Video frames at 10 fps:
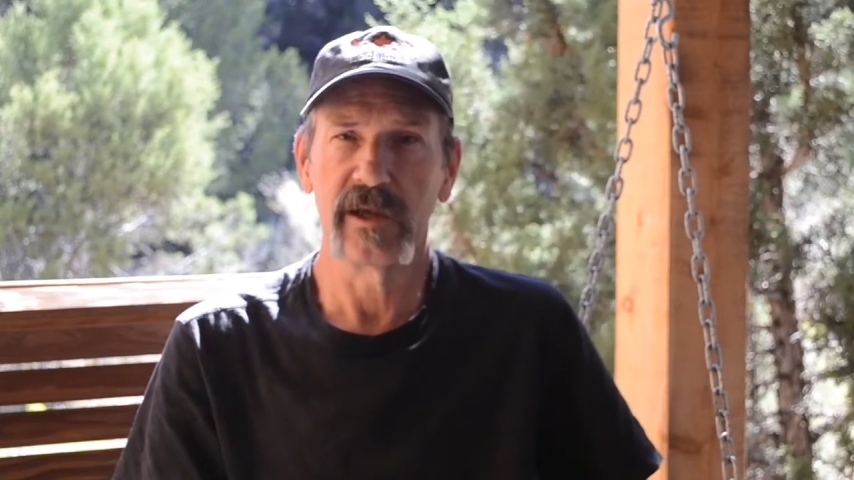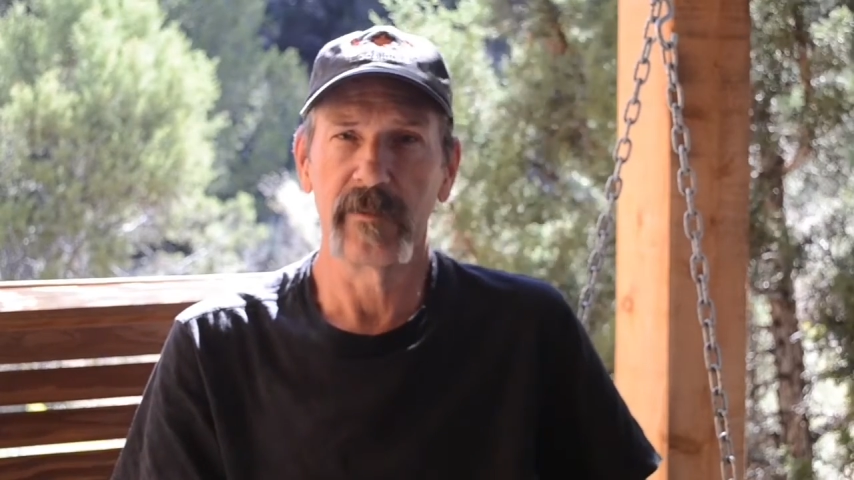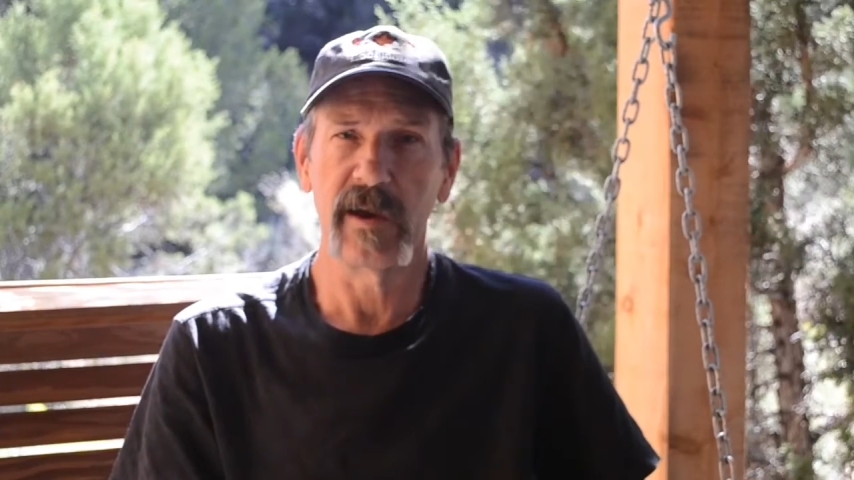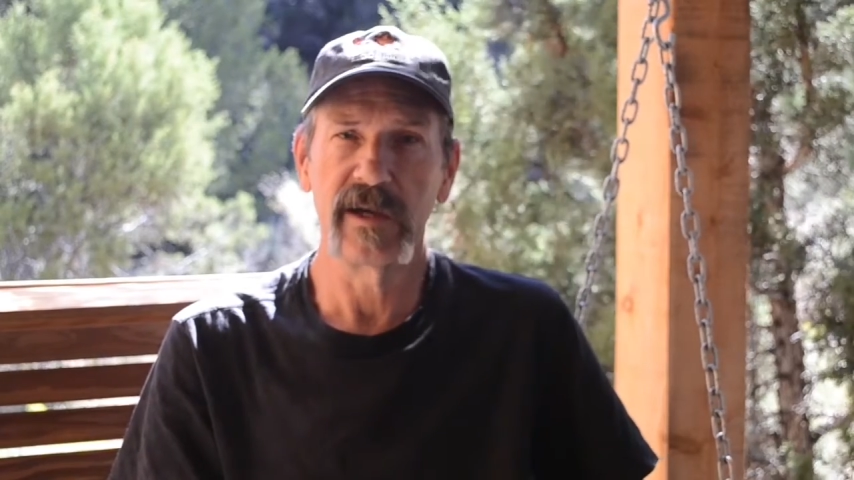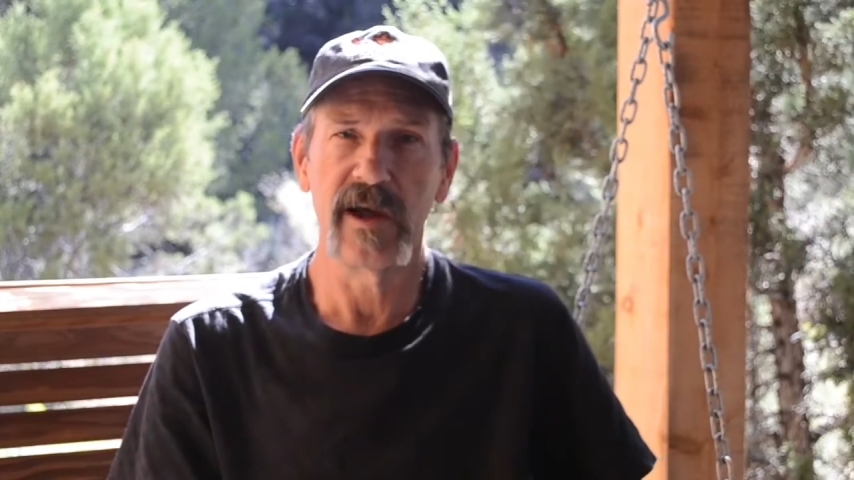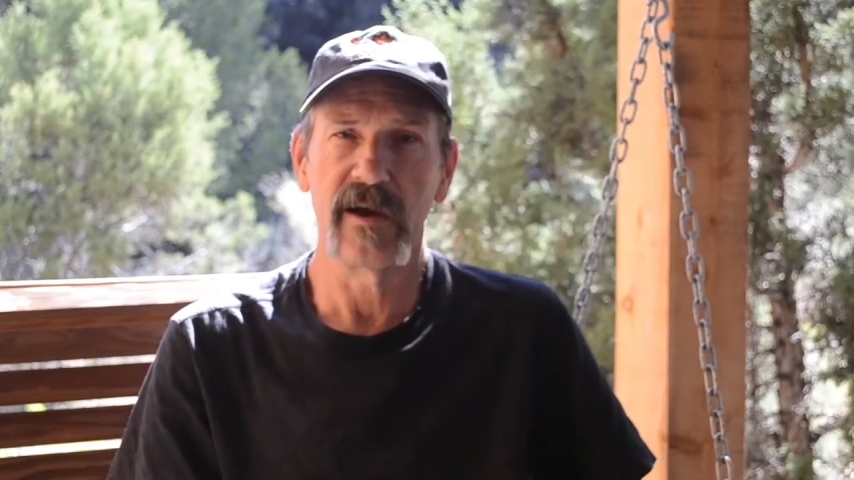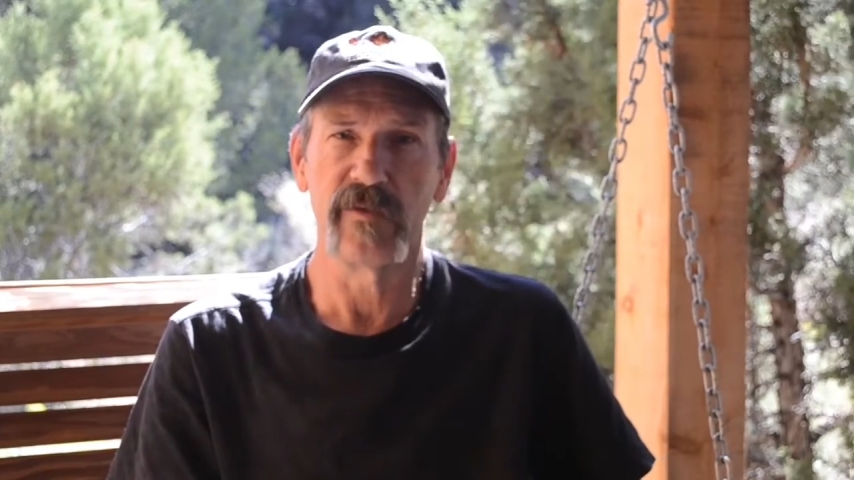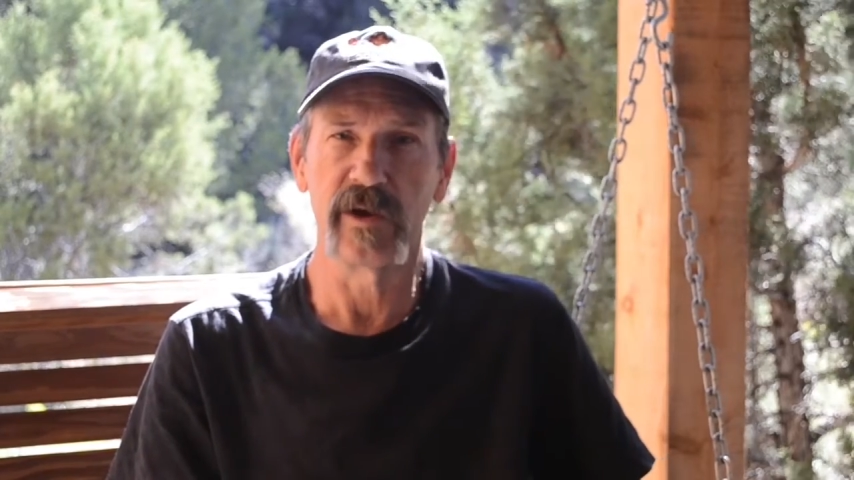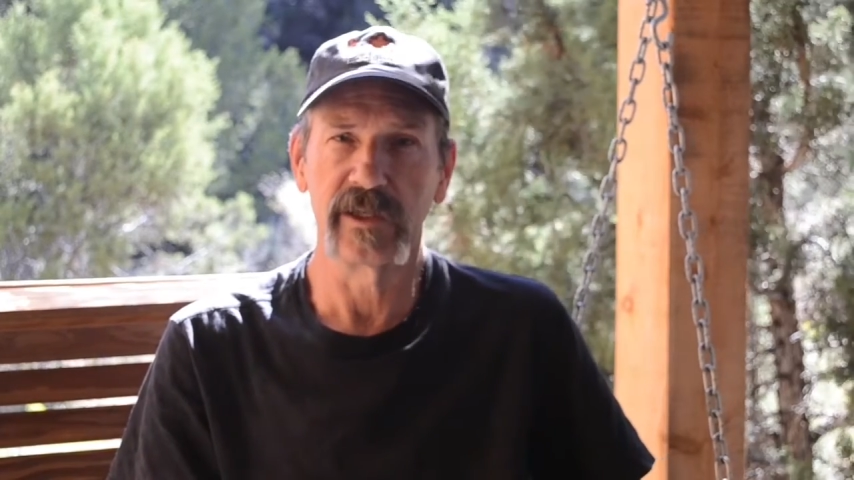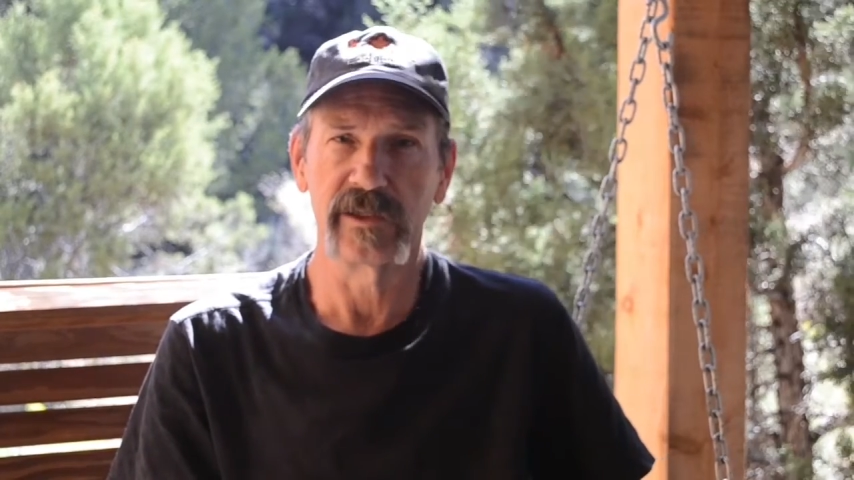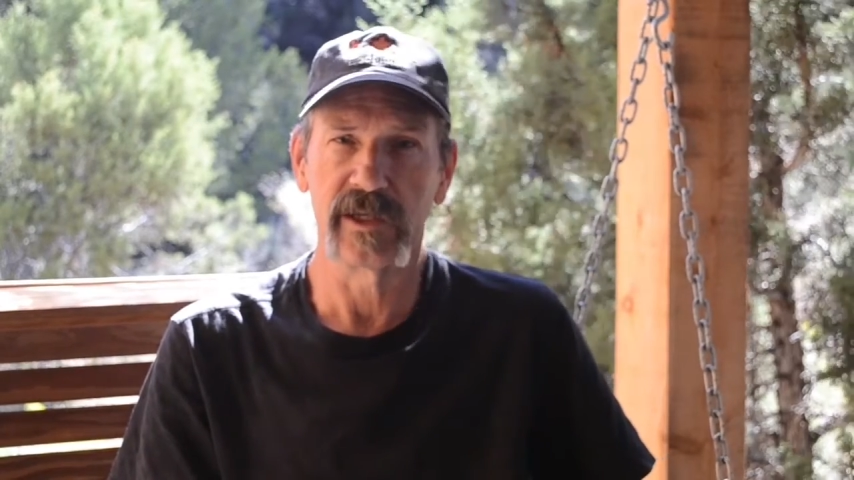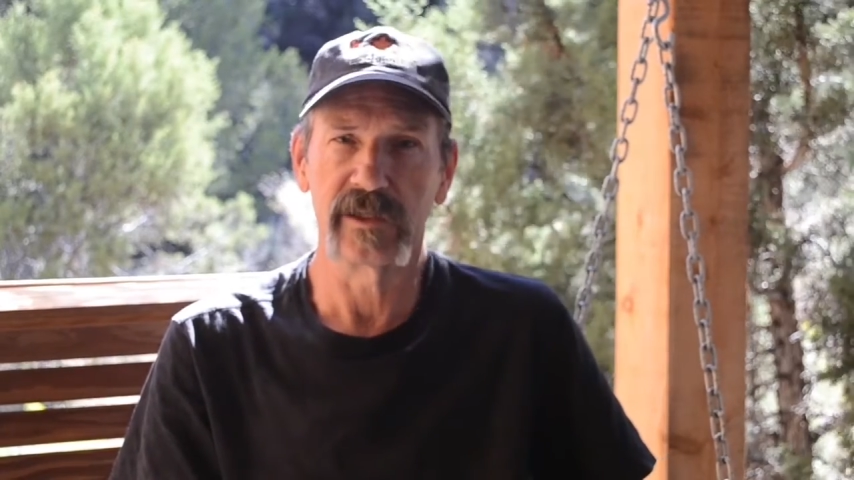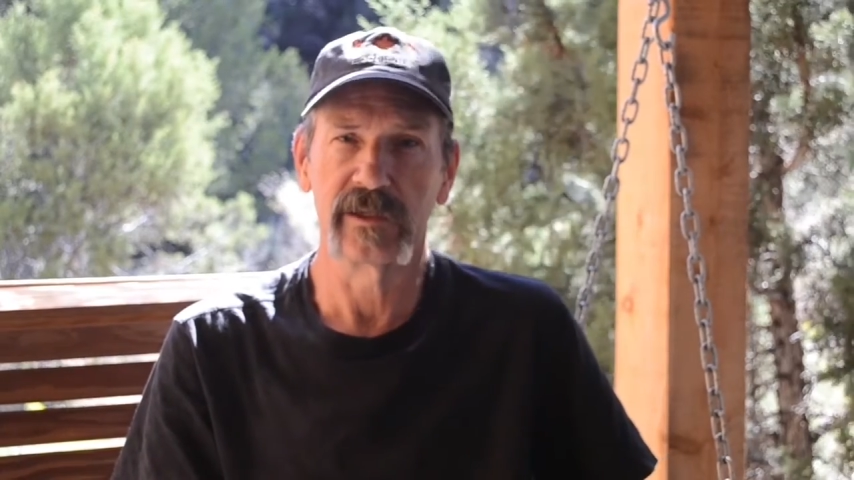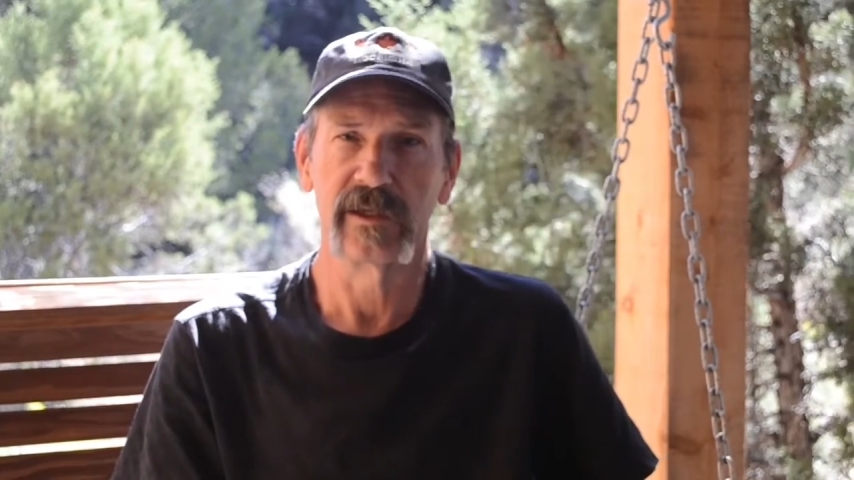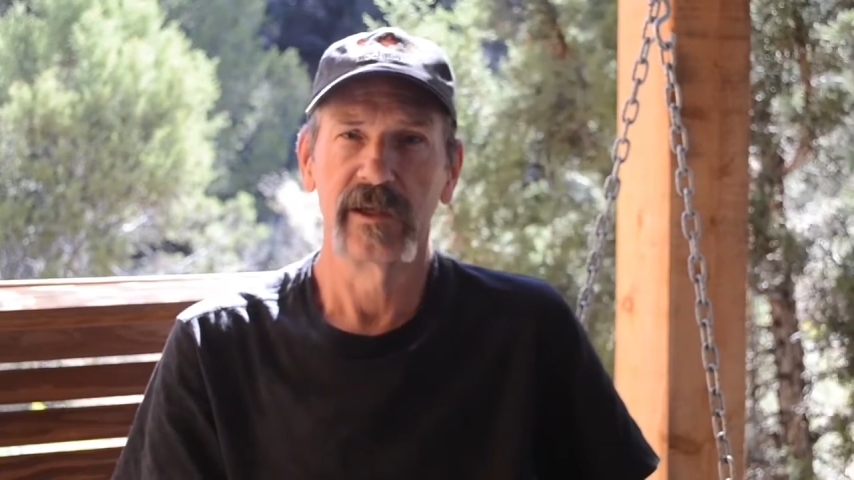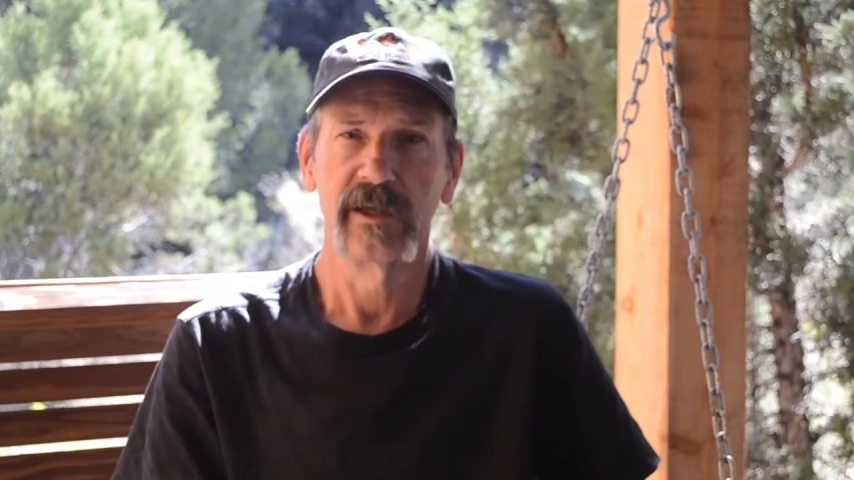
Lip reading: and may never exist,